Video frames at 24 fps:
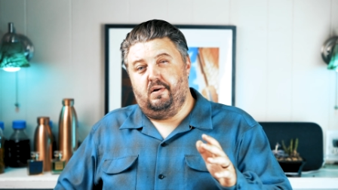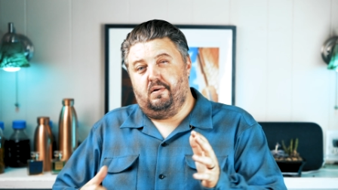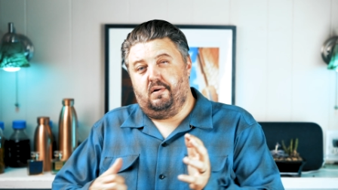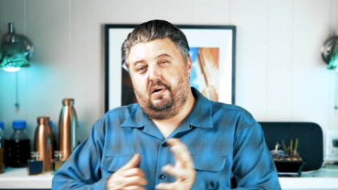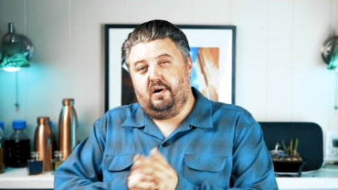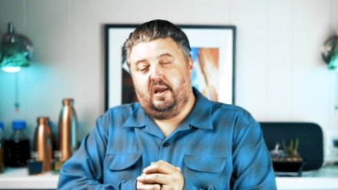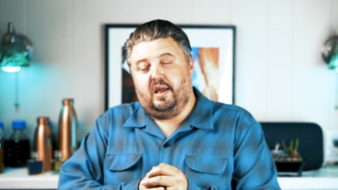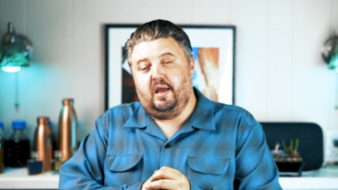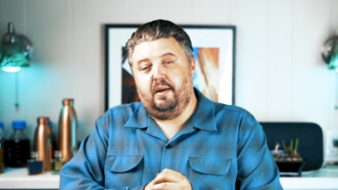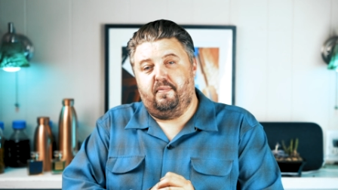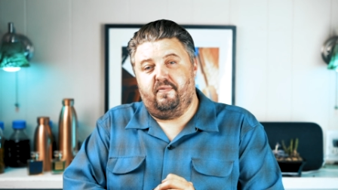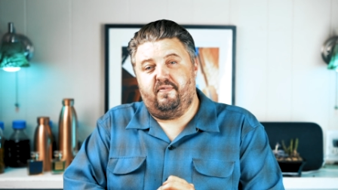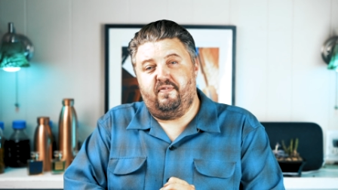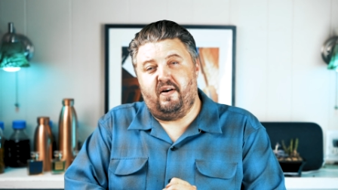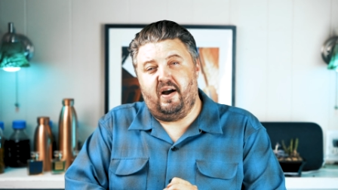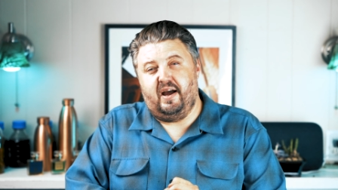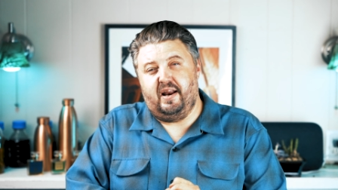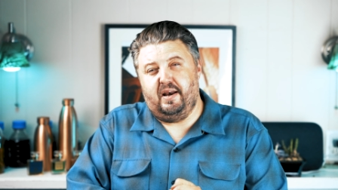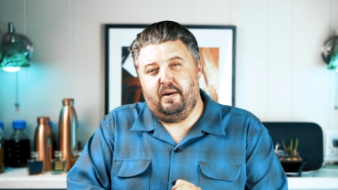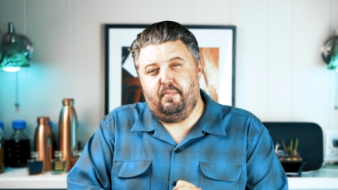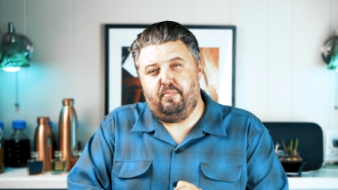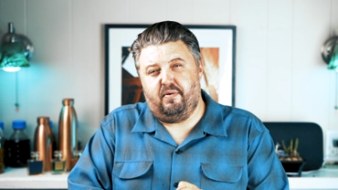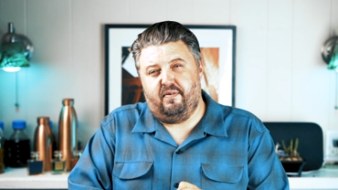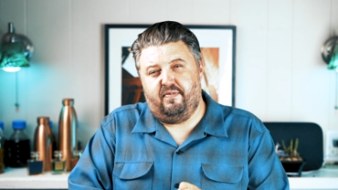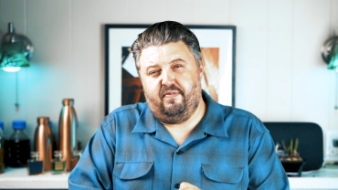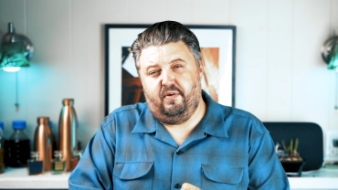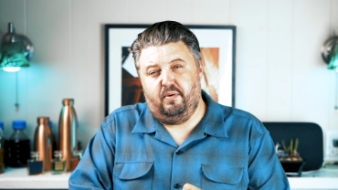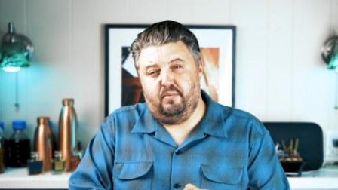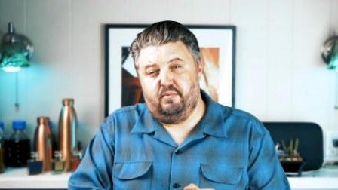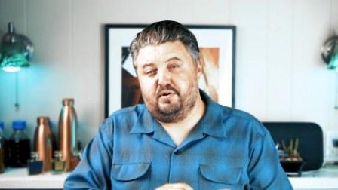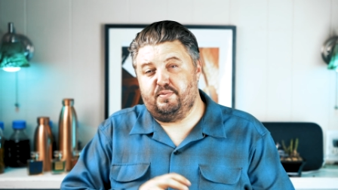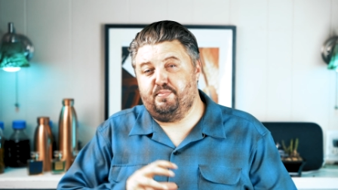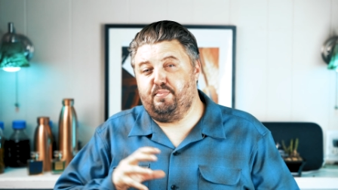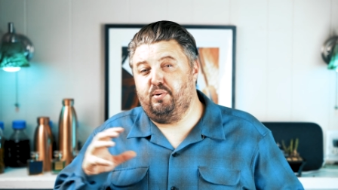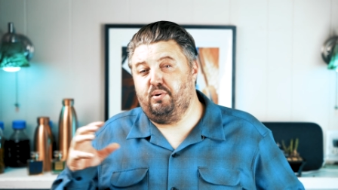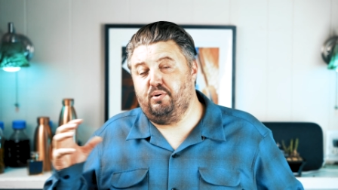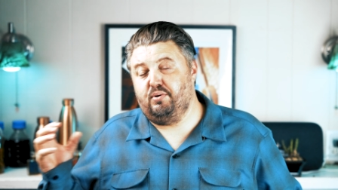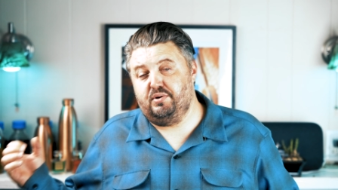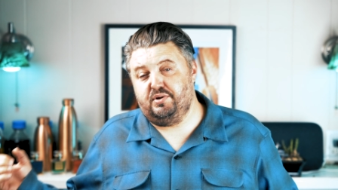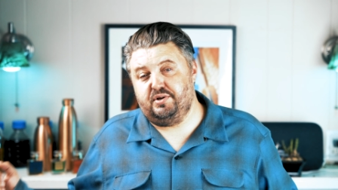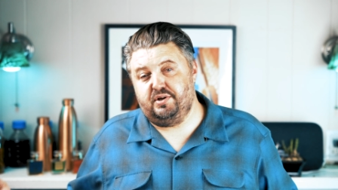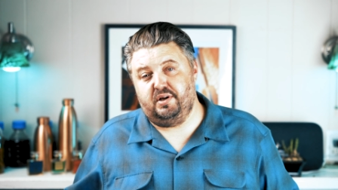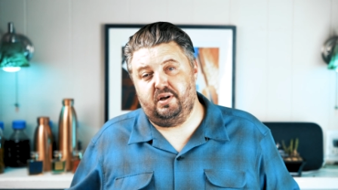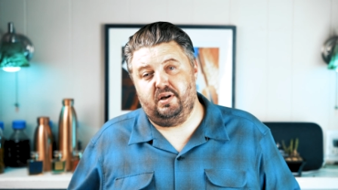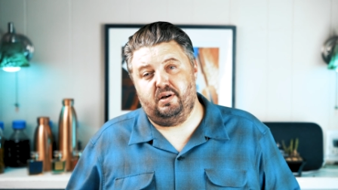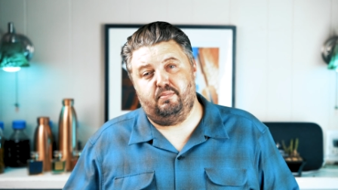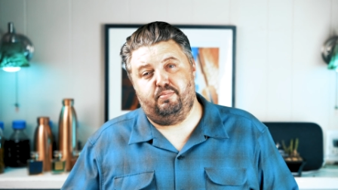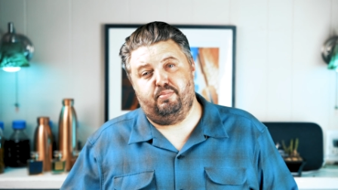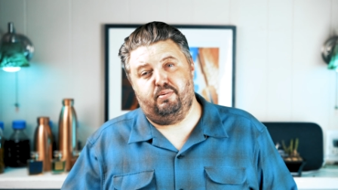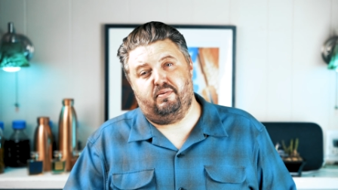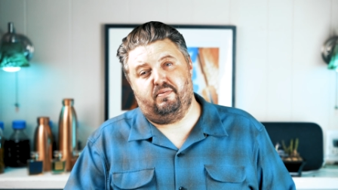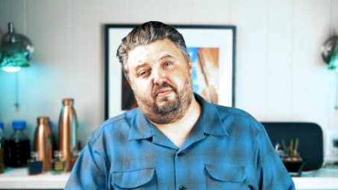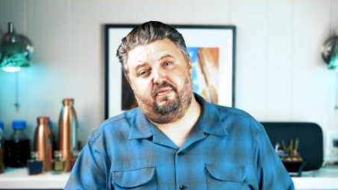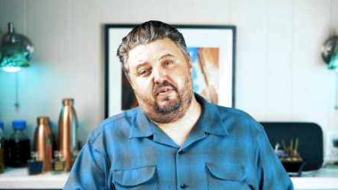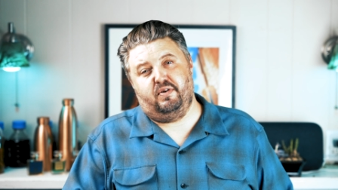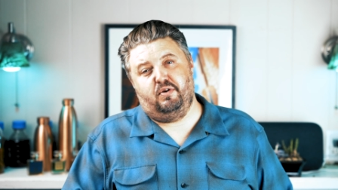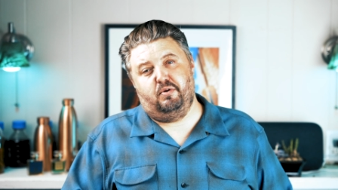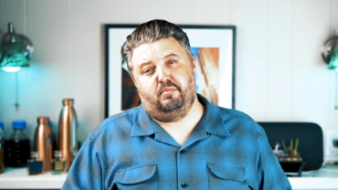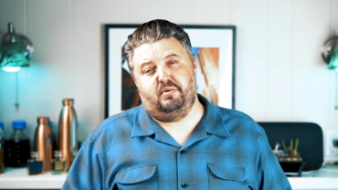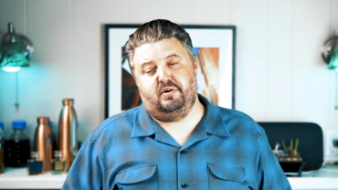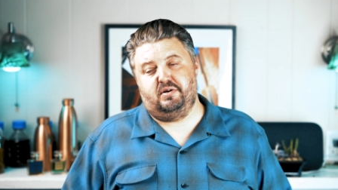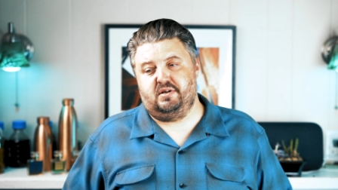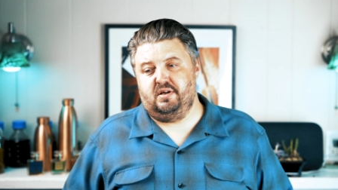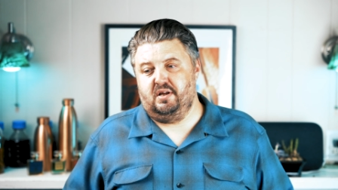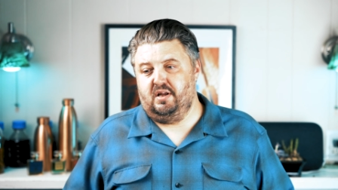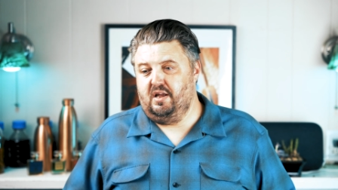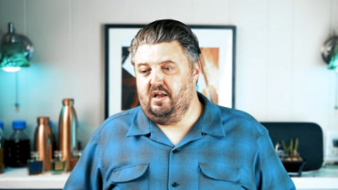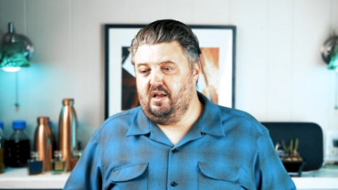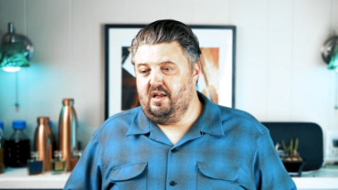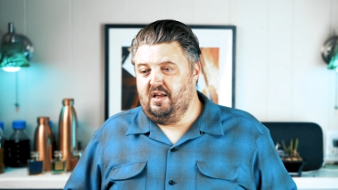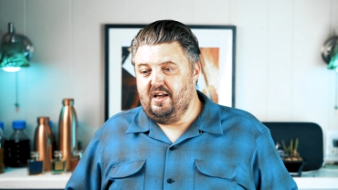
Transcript: we keep finding perfumers, pushing perfumers.